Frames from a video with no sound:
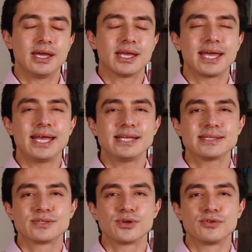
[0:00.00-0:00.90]

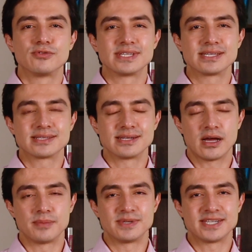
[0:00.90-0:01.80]
Cases of resistant
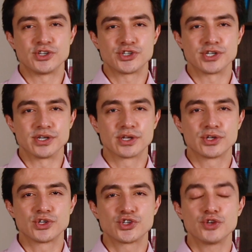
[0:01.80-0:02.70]
hypertension
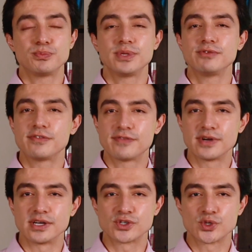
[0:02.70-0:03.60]
should be
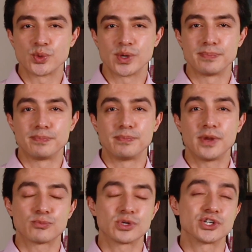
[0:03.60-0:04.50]
referred to a
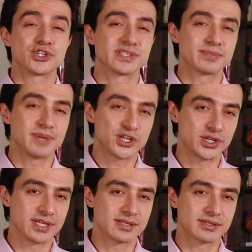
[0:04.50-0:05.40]
blood pressure
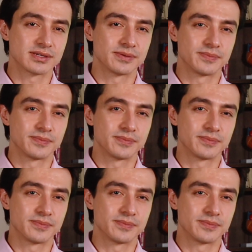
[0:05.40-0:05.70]
specialist.